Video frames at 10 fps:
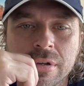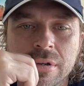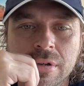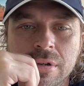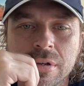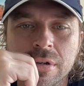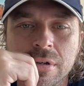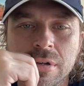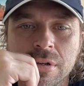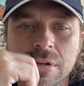
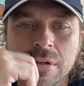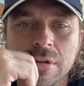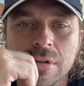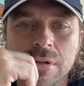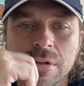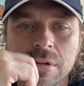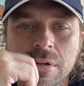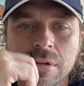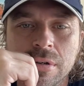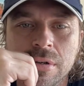
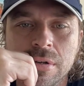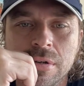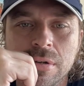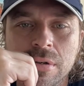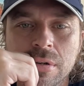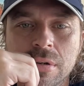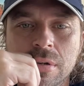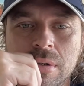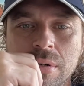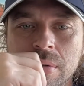
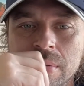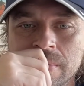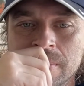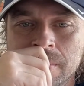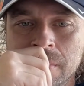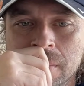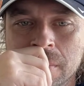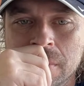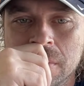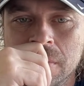
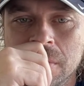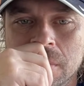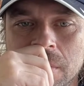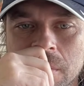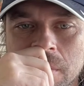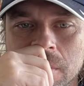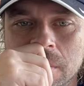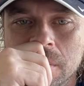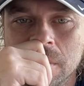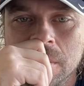
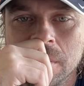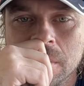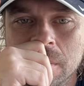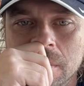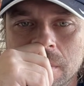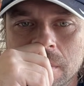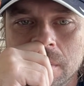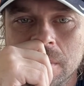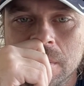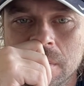
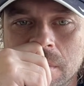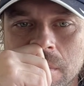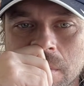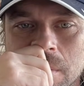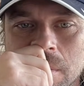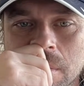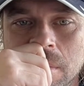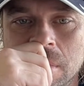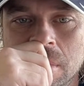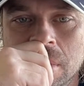
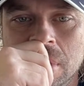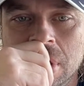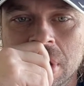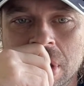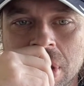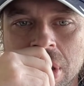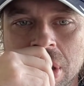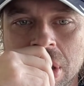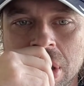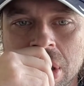[no speech]